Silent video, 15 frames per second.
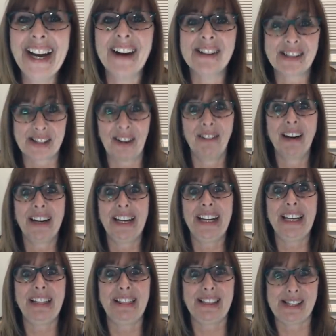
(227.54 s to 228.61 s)
I know, so we're going to
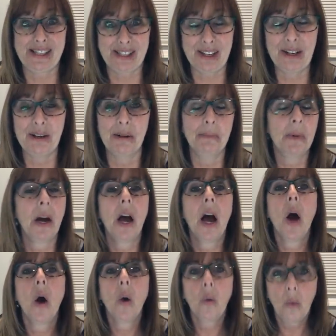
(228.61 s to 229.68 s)
get the scoop.
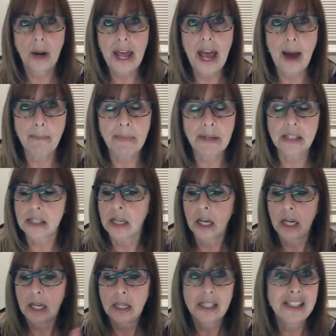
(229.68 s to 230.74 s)
What happened?
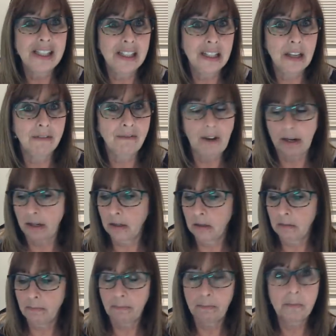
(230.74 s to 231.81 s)
Did he get
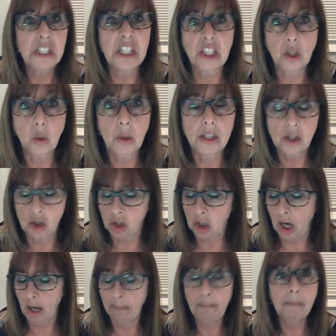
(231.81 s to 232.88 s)
fired? Did he quit his
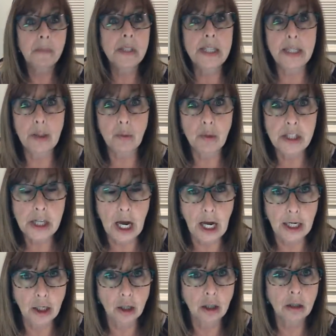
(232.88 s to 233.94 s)
job? Did he
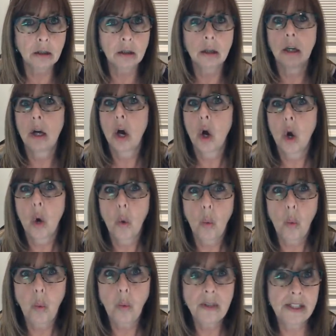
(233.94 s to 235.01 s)
retire?
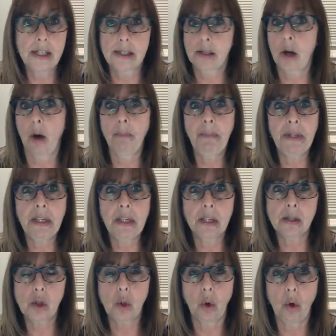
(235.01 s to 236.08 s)
Did his company
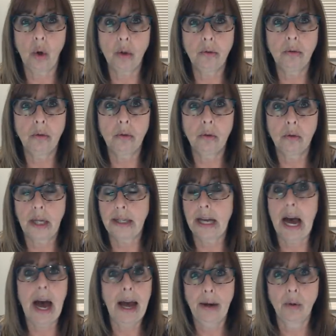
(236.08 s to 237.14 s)
get sold?
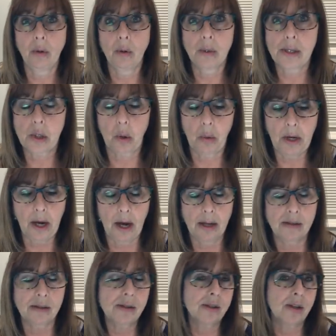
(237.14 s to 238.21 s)
Like, I don't know what's going
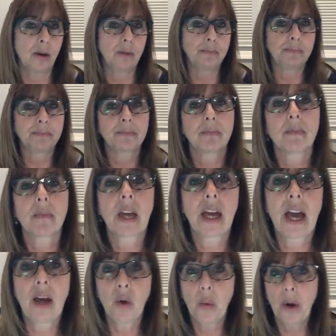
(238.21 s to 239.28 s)
on. So,
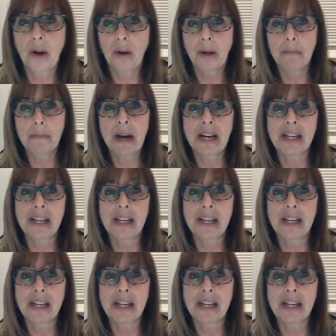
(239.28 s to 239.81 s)
inquiring